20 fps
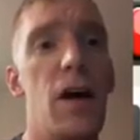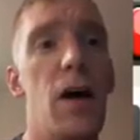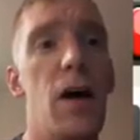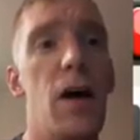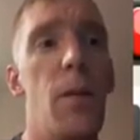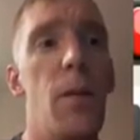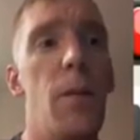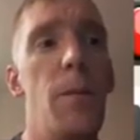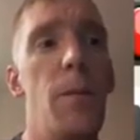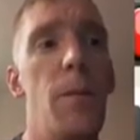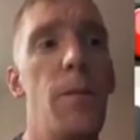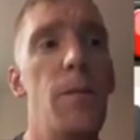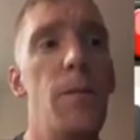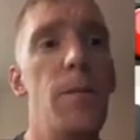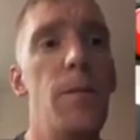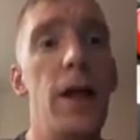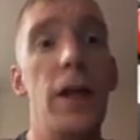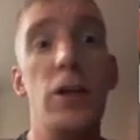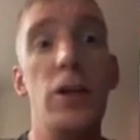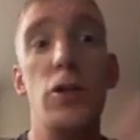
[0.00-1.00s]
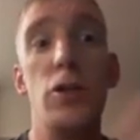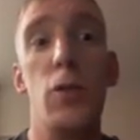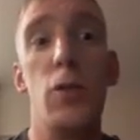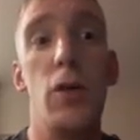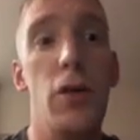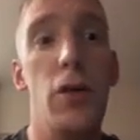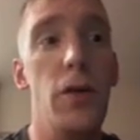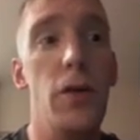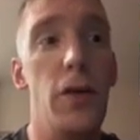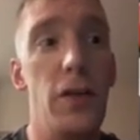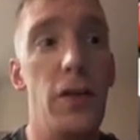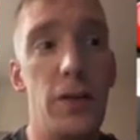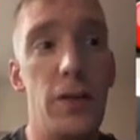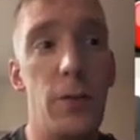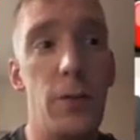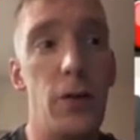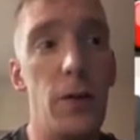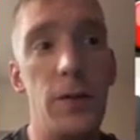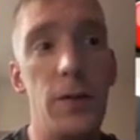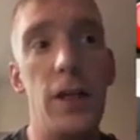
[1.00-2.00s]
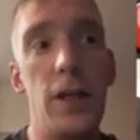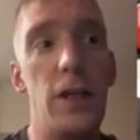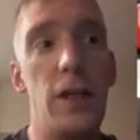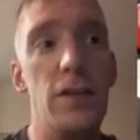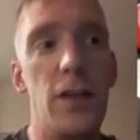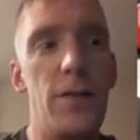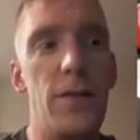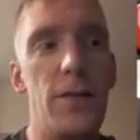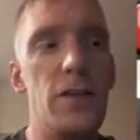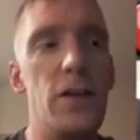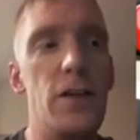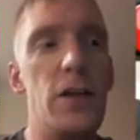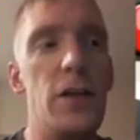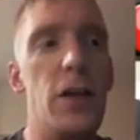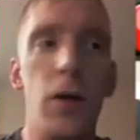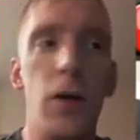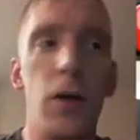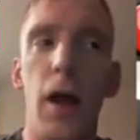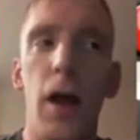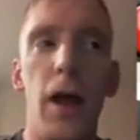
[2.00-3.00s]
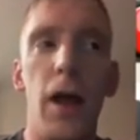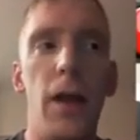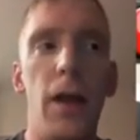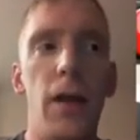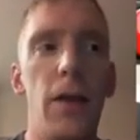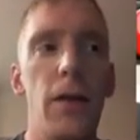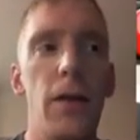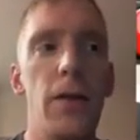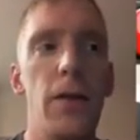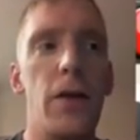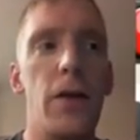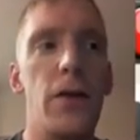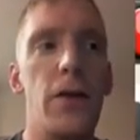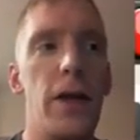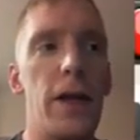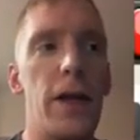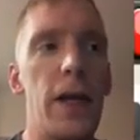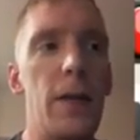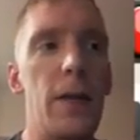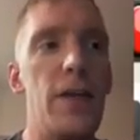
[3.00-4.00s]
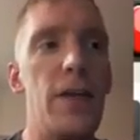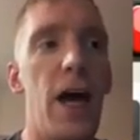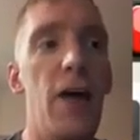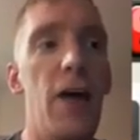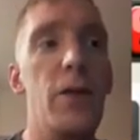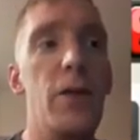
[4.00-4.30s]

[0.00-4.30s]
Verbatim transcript: And as you all know, the December update is obviously here and the clan games have